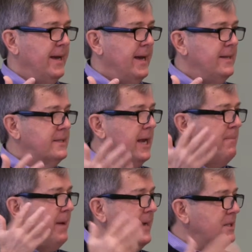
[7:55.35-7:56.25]
And he's
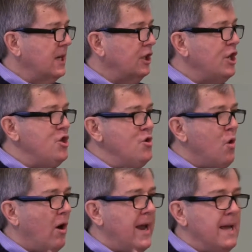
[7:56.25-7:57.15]
saying, basically,
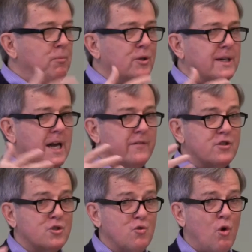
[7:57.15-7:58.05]
you are able to kind of
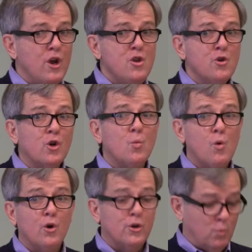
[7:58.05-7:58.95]
destroy your
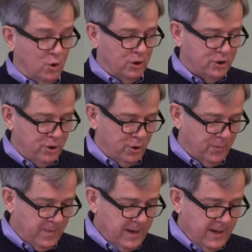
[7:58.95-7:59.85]
world too.